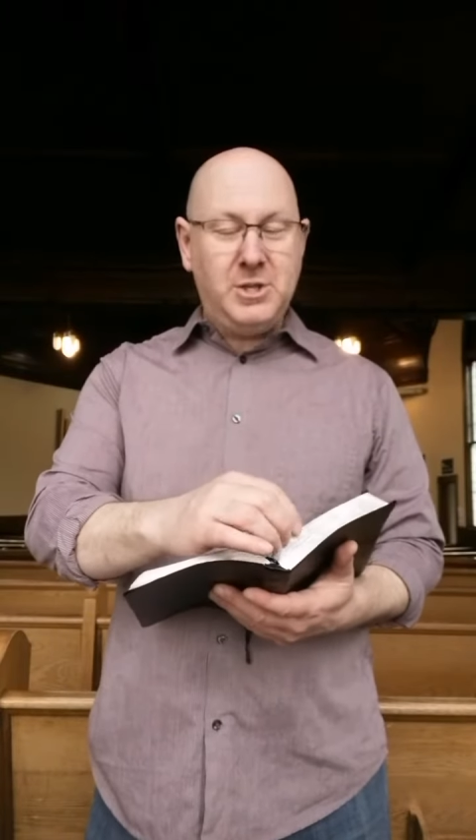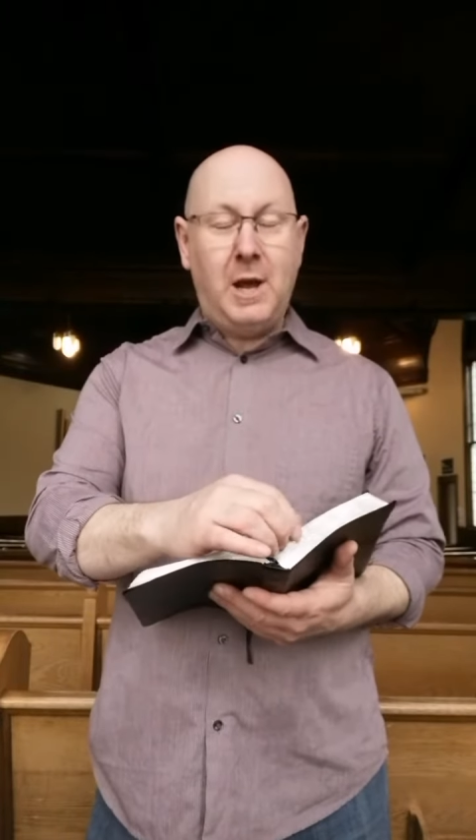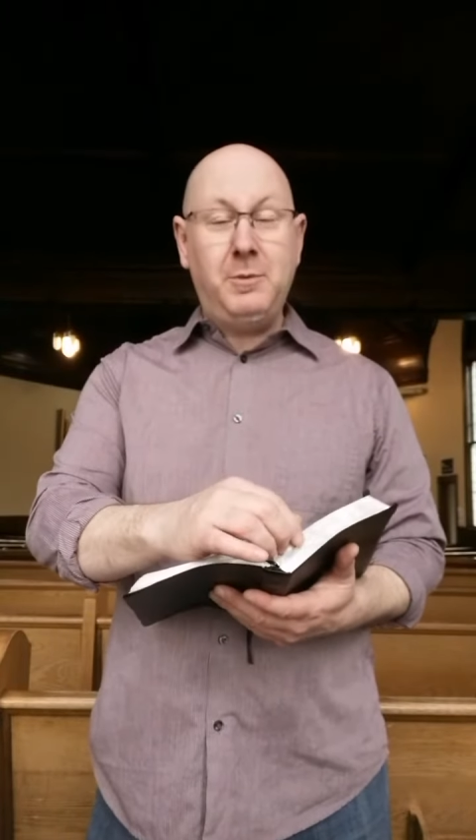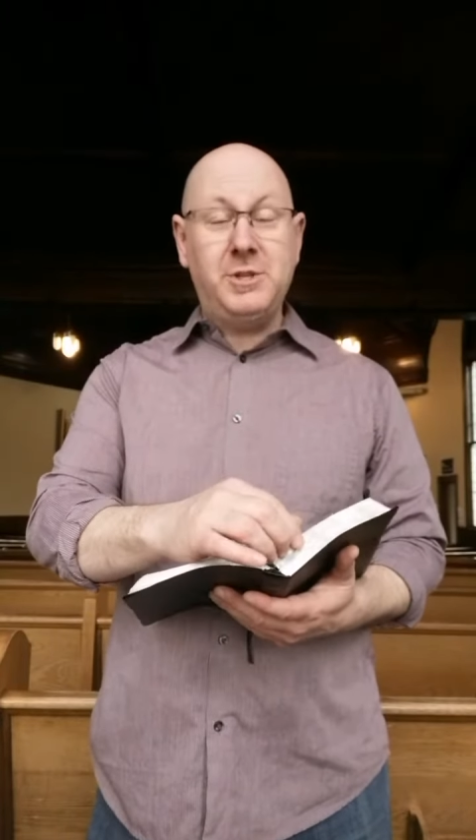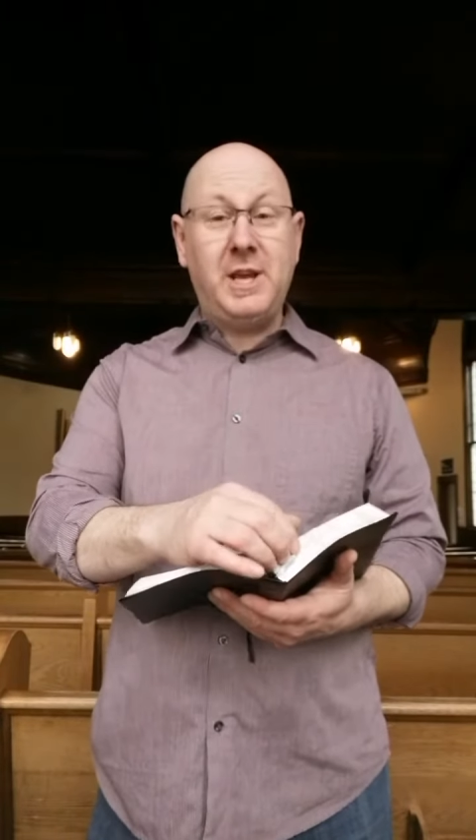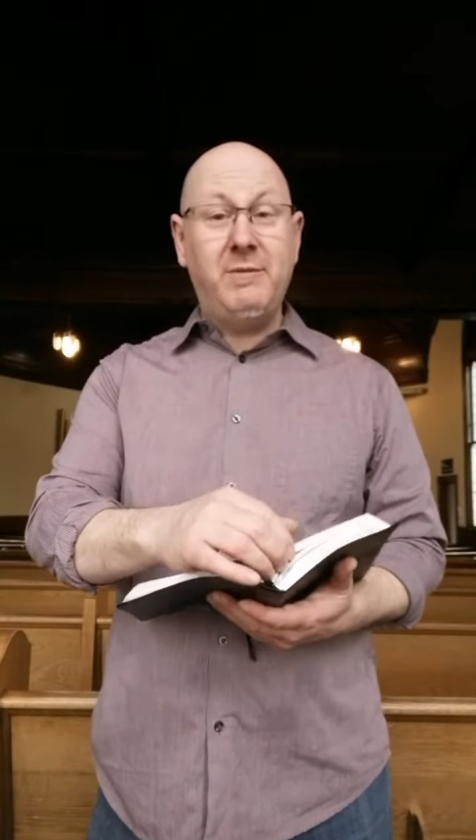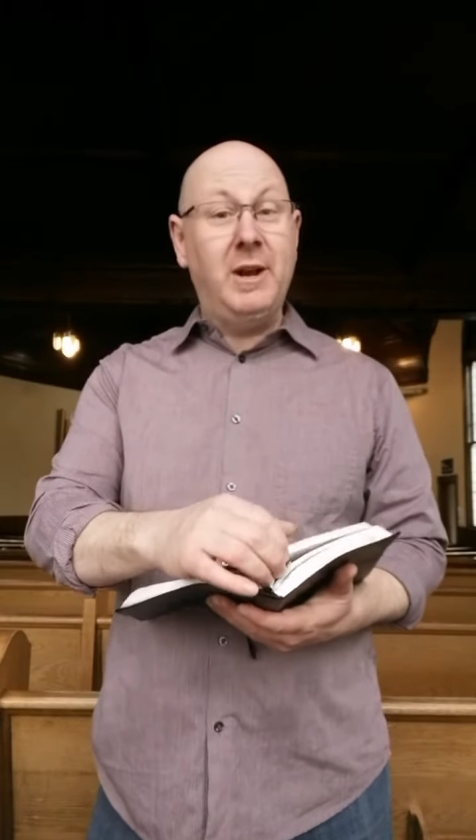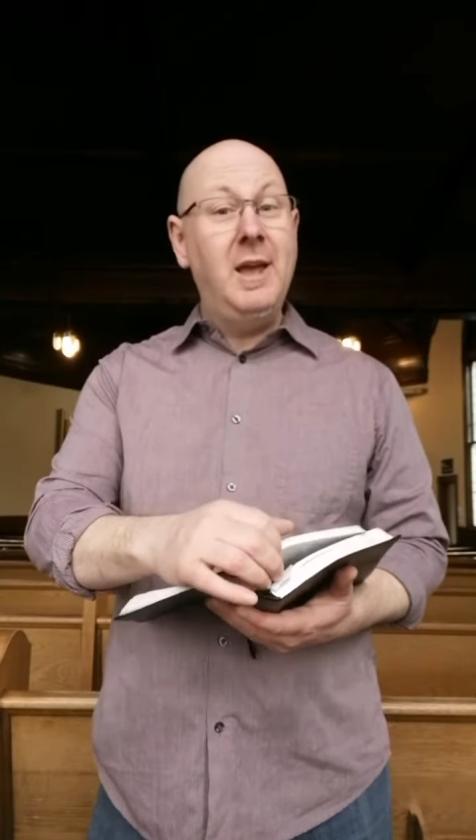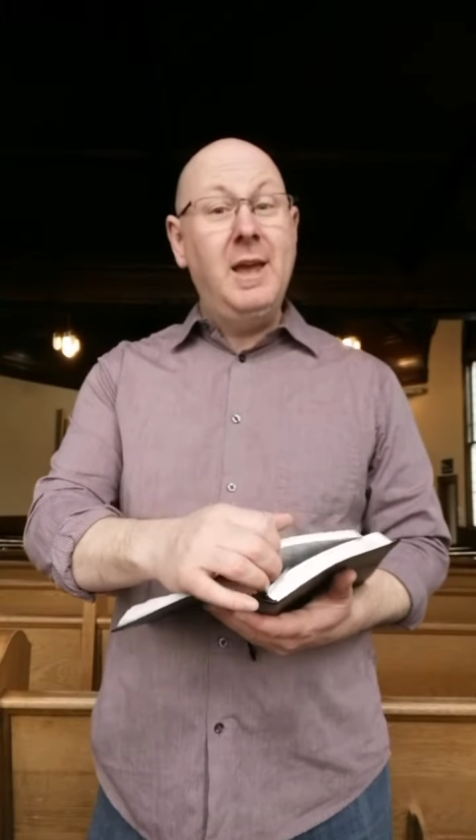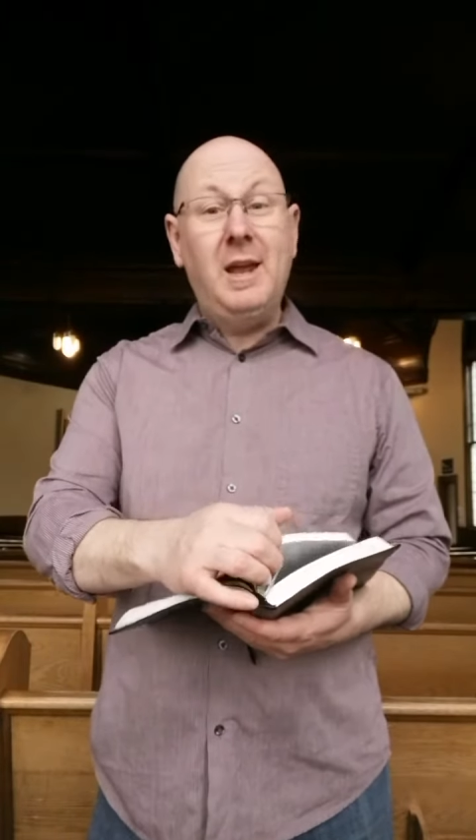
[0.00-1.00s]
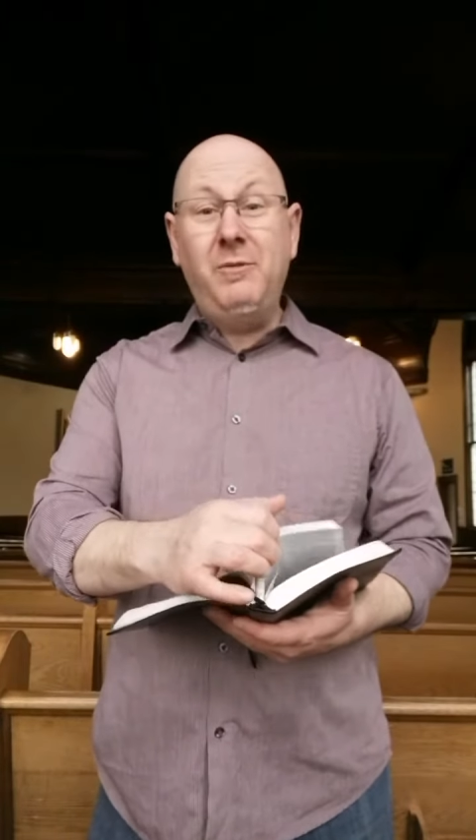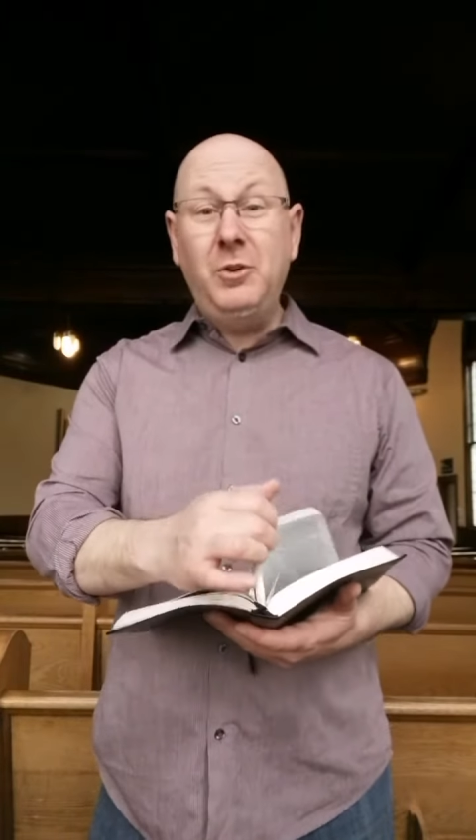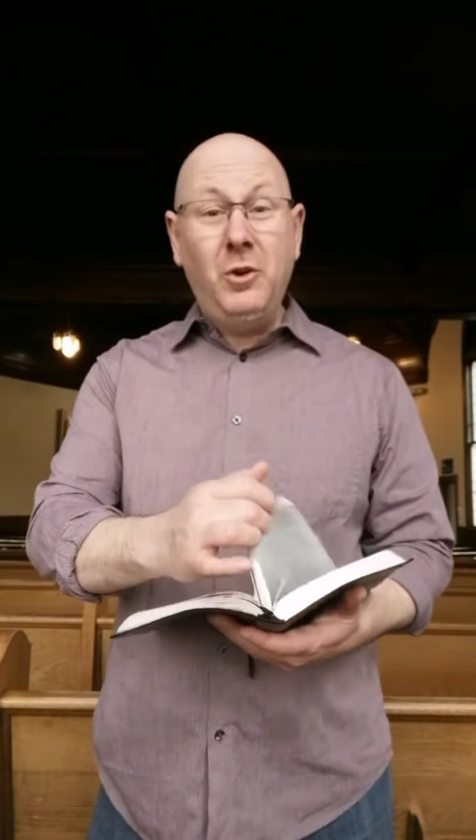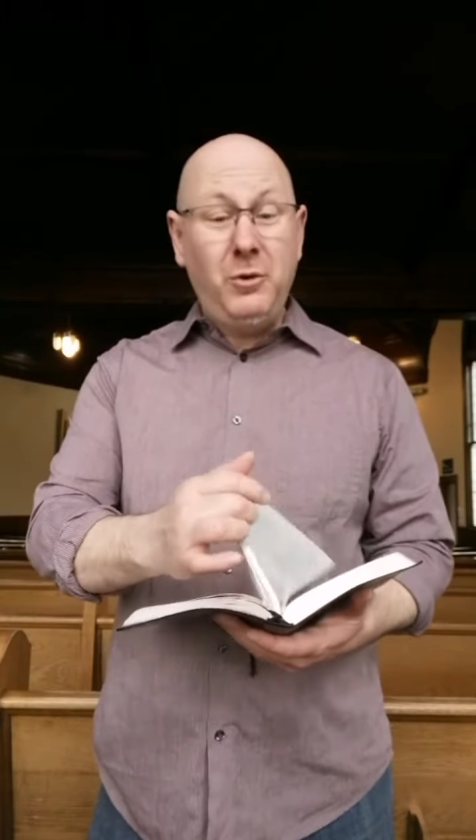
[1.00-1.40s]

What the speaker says: chapter 7. And if you